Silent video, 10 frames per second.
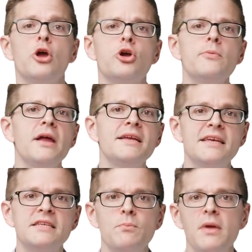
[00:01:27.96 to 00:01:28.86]
Kubernetes
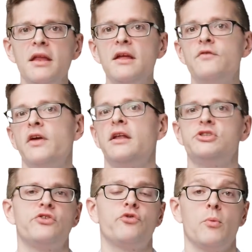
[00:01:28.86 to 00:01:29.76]
has many
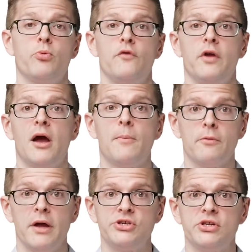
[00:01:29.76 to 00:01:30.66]
advantages for improving
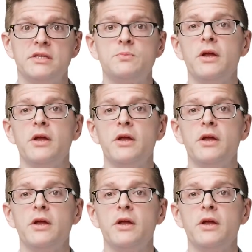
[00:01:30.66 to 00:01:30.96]
operations,